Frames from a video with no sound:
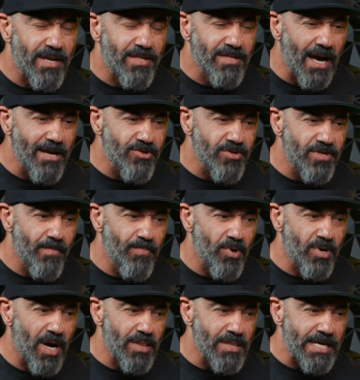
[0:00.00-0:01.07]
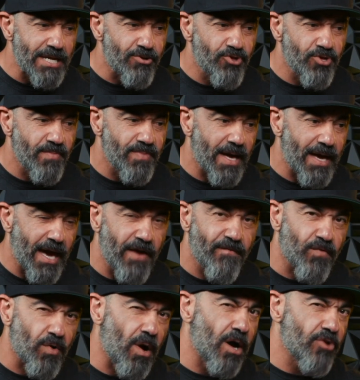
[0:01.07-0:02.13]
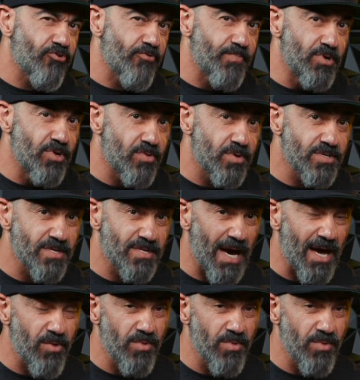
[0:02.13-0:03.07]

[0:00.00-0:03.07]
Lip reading: it's not just a book on leadership like, hey, for entrepreneurs. It's how to